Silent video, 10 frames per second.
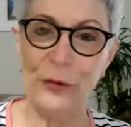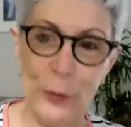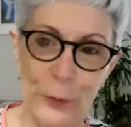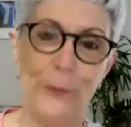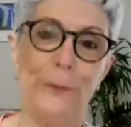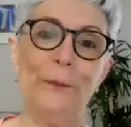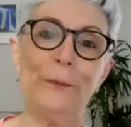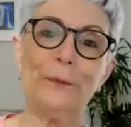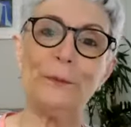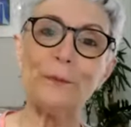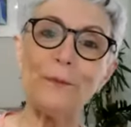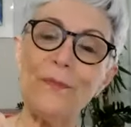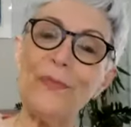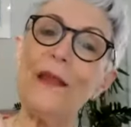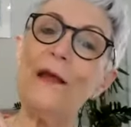to
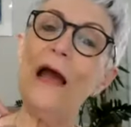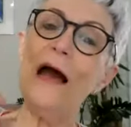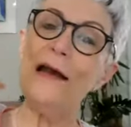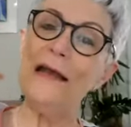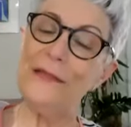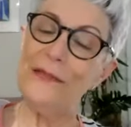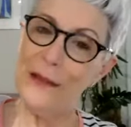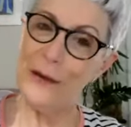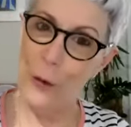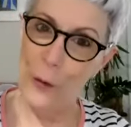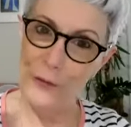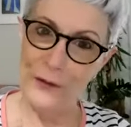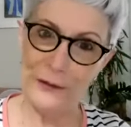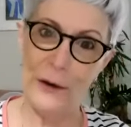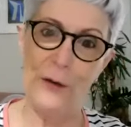the
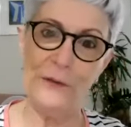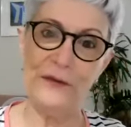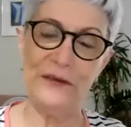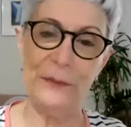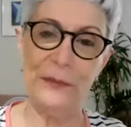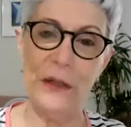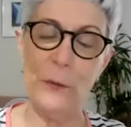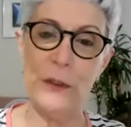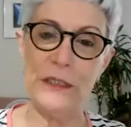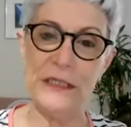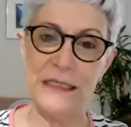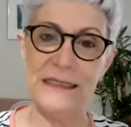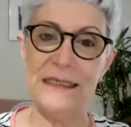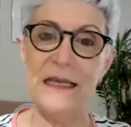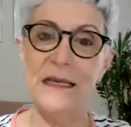other concept, which is